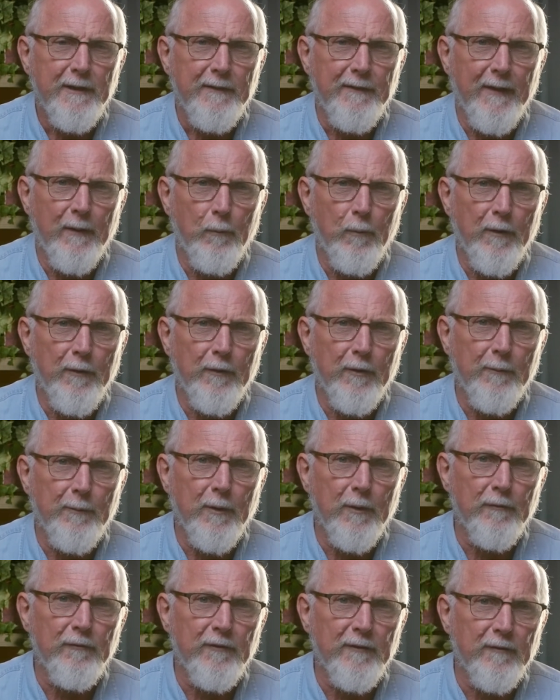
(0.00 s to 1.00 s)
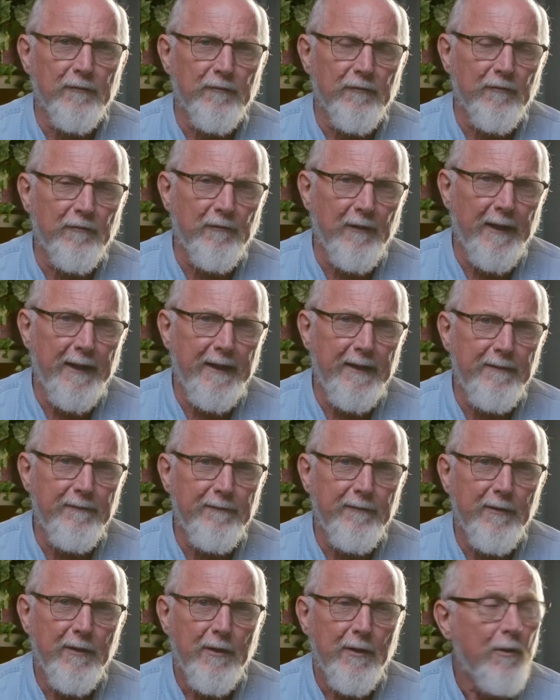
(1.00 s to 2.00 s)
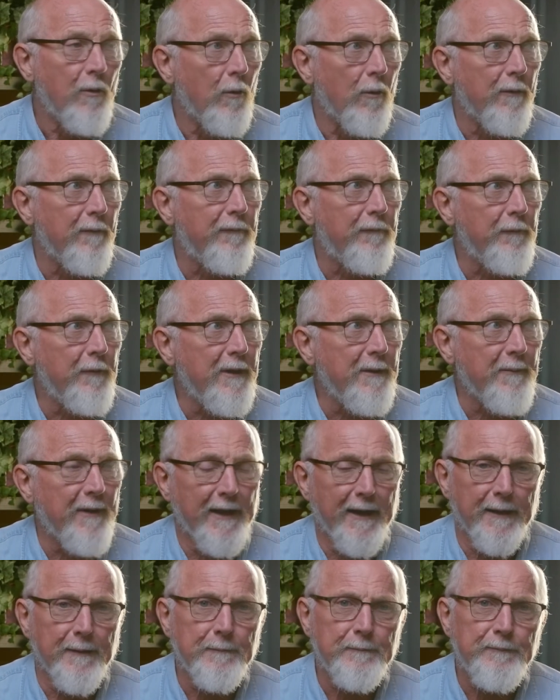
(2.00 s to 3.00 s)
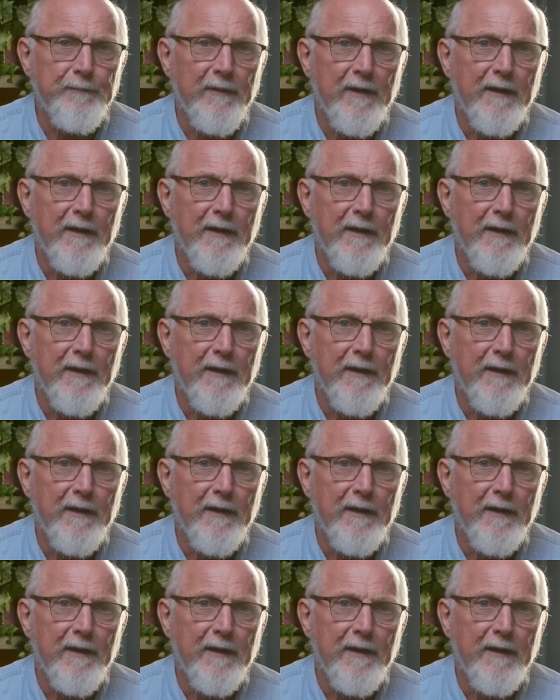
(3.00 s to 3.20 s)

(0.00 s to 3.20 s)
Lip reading: that whether a person is a slave or a free man,